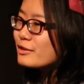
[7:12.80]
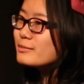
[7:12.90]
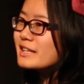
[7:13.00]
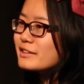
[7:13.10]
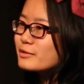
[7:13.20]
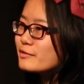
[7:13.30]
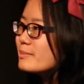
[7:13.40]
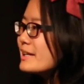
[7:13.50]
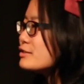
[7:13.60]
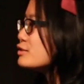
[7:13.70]
hope that it will
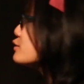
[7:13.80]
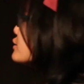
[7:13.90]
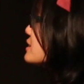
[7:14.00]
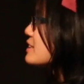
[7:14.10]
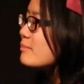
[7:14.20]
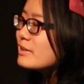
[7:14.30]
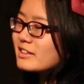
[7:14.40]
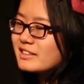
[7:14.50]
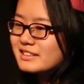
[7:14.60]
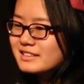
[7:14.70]
remain true to
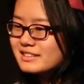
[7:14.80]
December.